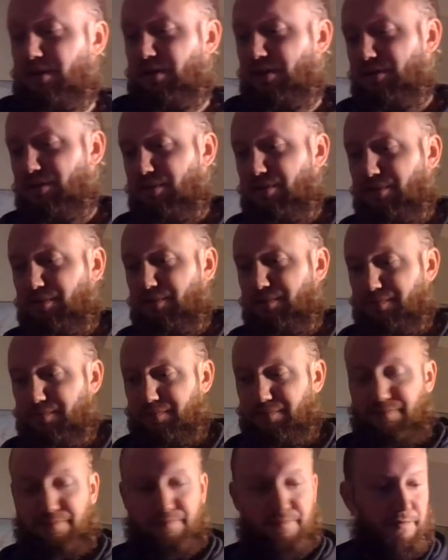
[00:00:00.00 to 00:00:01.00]
So
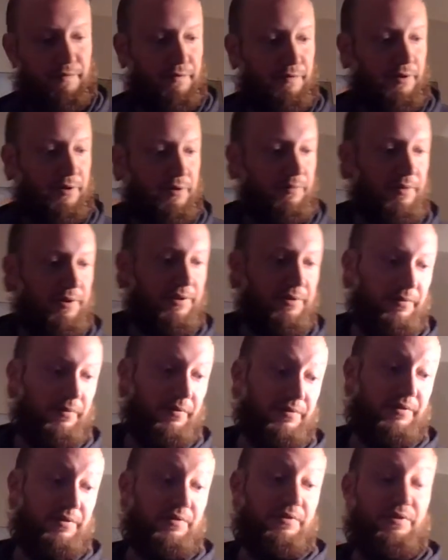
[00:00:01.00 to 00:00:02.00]
fun
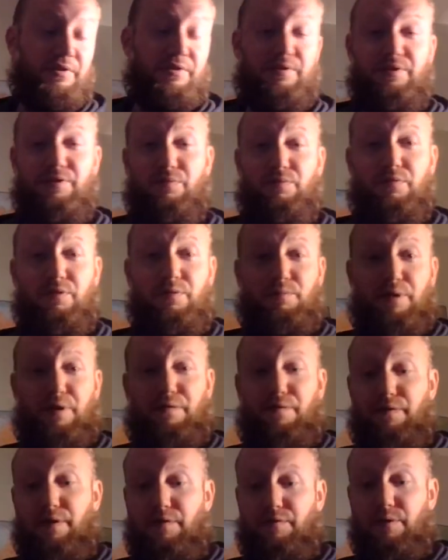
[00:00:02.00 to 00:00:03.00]
resources. This is one of my
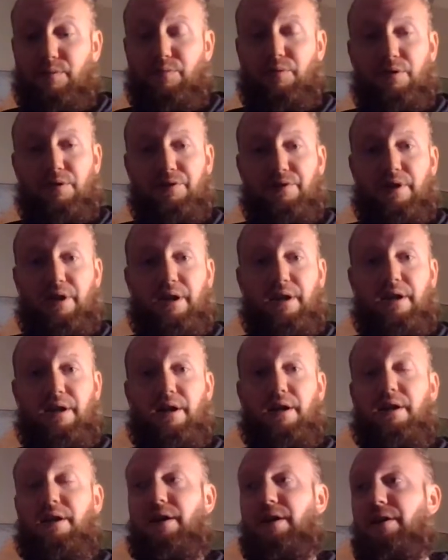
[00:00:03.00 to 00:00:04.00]
favorite books I
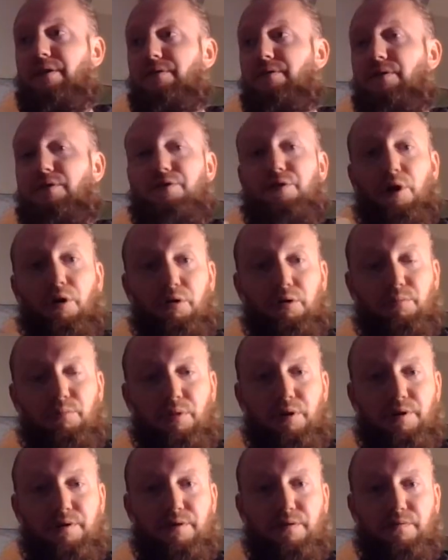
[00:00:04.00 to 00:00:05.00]
got at Totem
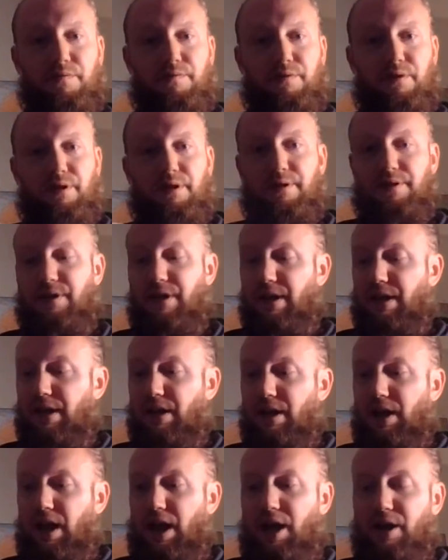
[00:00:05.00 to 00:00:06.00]
Books in Flint,
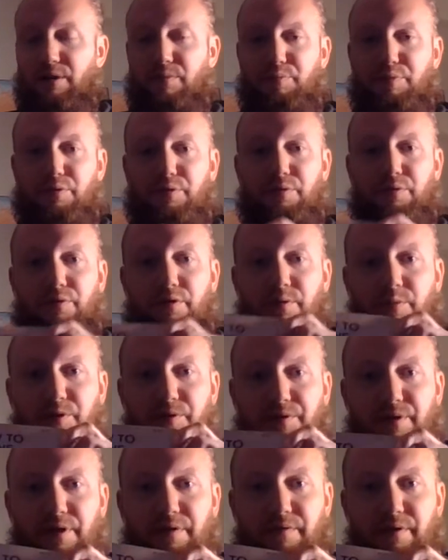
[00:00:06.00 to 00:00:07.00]
How to Prune
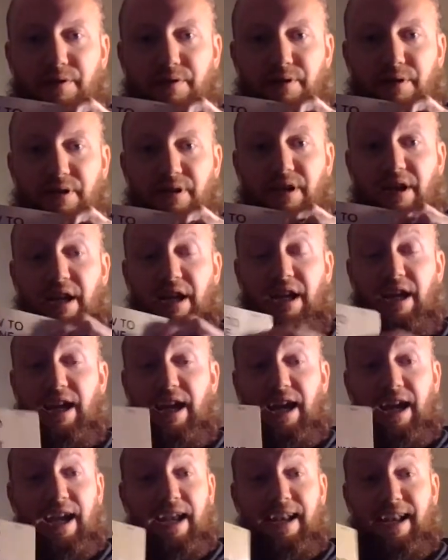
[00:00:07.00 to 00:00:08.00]
Almost Everything.
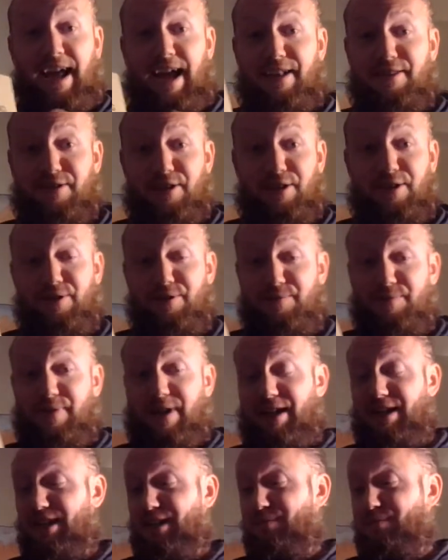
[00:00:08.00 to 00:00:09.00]
And I tell you,
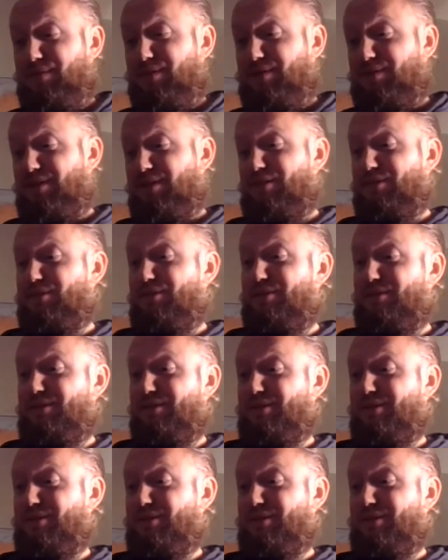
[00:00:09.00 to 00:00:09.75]
I keep this next to